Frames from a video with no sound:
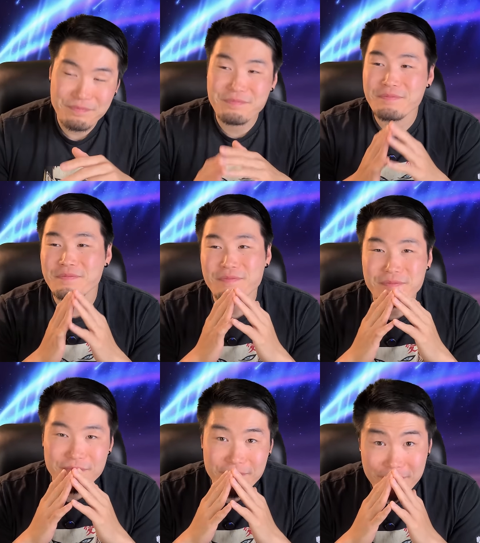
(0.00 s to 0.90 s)

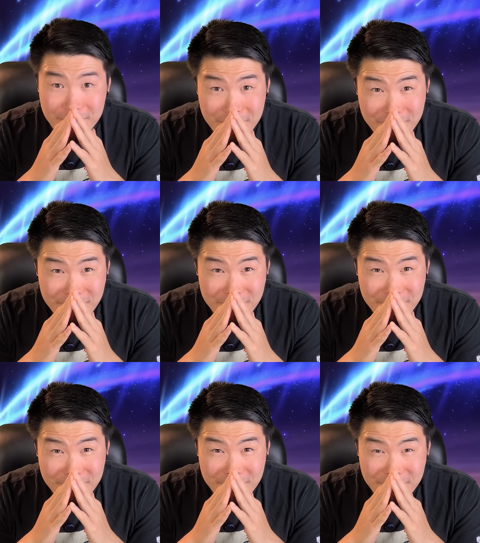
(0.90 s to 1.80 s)

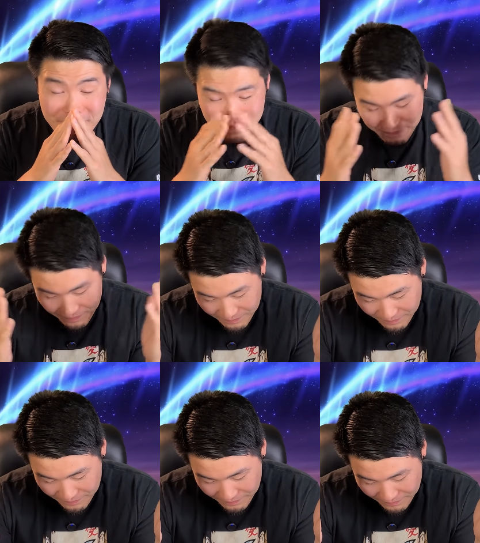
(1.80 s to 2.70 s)
[no speech]